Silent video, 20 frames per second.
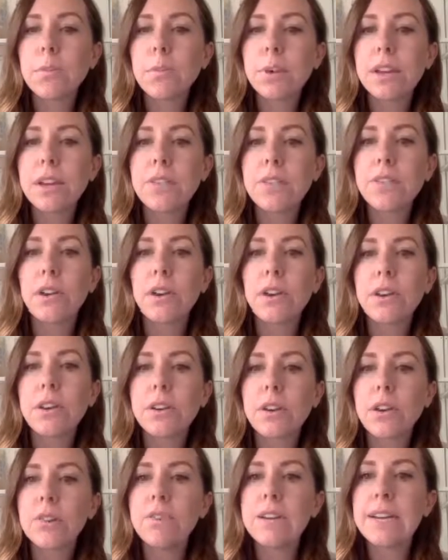brief on
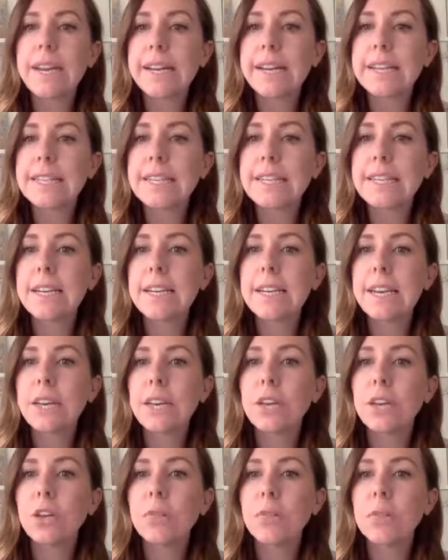COVID-19
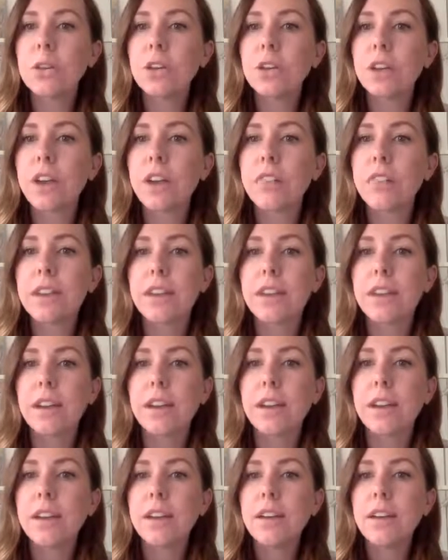and human trafficking.